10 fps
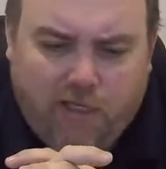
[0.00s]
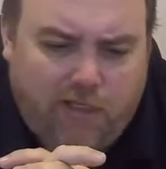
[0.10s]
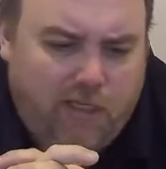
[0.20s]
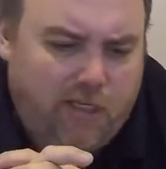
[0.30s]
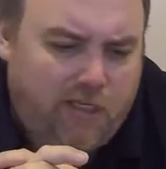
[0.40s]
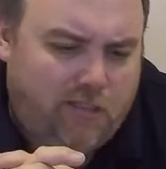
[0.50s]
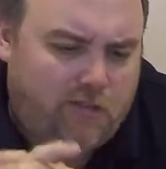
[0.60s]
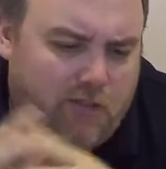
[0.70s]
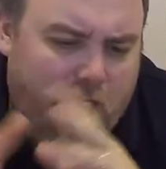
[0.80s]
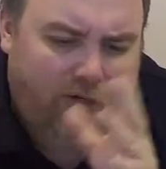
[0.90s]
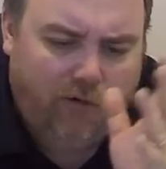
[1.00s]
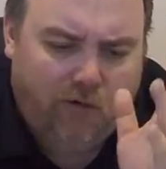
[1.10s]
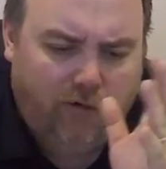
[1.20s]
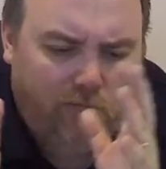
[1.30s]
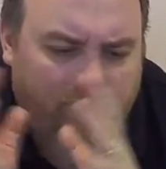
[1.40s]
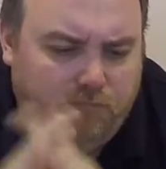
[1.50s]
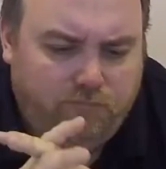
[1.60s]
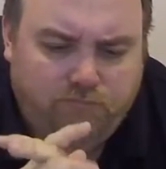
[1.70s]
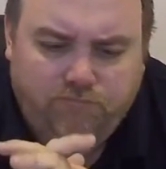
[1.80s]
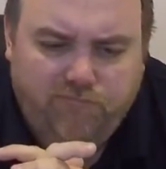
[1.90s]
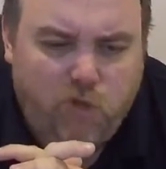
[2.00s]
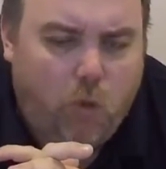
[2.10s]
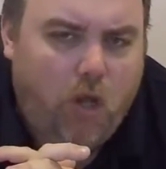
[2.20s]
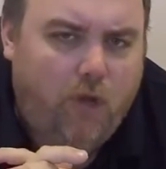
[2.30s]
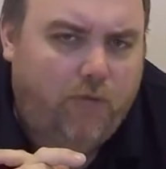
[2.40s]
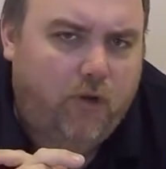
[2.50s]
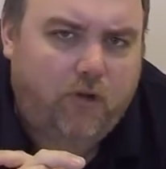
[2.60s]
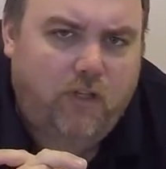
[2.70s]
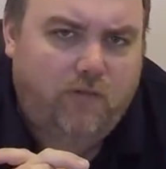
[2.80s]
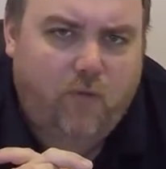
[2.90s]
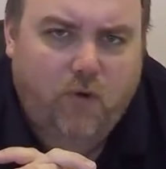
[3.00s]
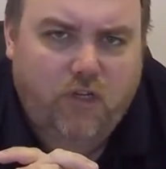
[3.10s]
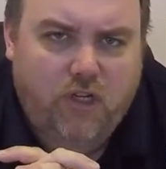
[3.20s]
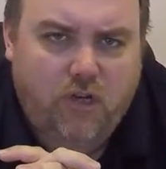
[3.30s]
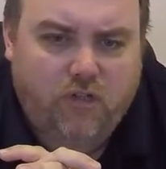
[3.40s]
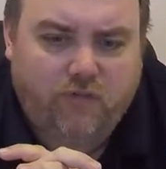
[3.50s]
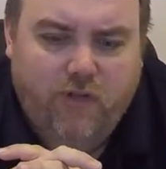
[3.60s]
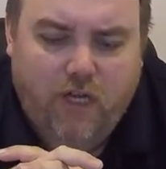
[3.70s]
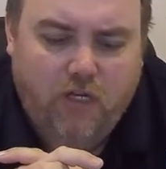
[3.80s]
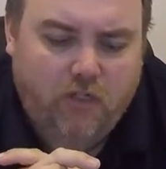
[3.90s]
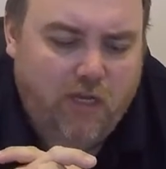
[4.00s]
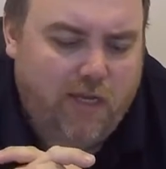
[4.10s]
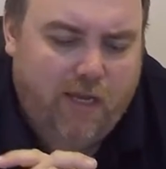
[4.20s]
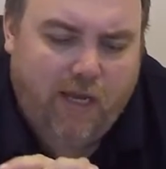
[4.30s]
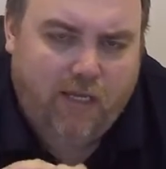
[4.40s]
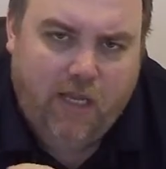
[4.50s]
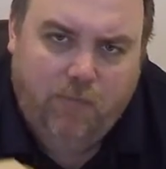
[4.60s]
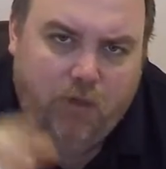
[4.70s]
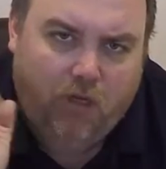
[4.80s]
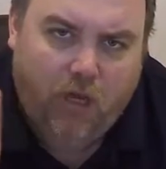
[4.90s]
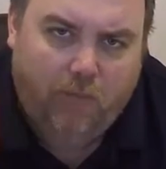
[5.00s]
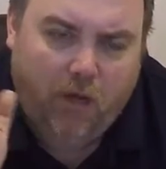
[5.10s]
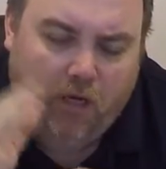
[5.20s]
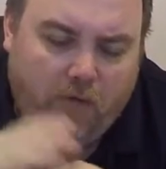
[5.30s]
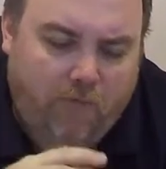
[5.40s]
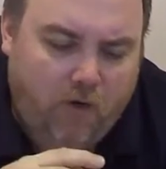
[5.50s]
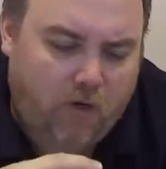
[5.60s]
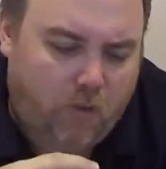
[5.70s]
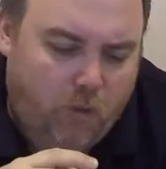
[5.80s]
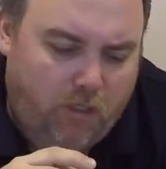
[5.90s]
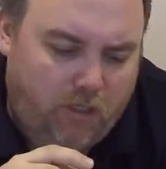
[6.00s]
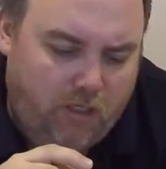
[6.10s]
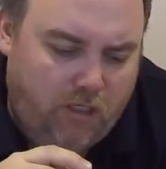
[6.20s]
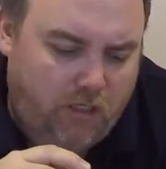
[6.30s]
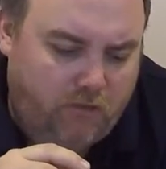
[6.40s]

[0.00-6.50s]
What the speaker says: kids that are 12, 13, 14 years of age, and they pick up on it very quickly.